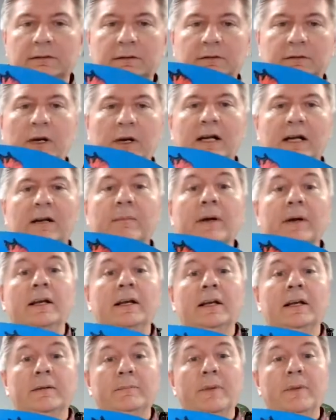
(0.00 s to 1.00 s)

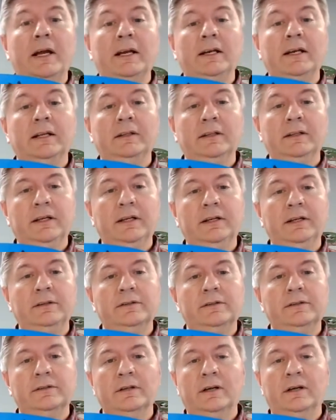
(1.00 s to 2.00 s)
recommending bending
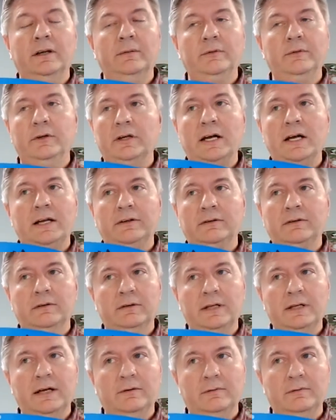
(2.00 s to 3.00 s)
these. You're not doing
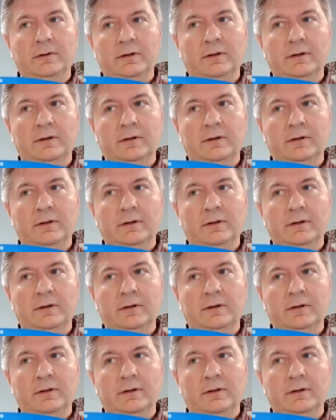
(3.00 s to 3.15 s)
that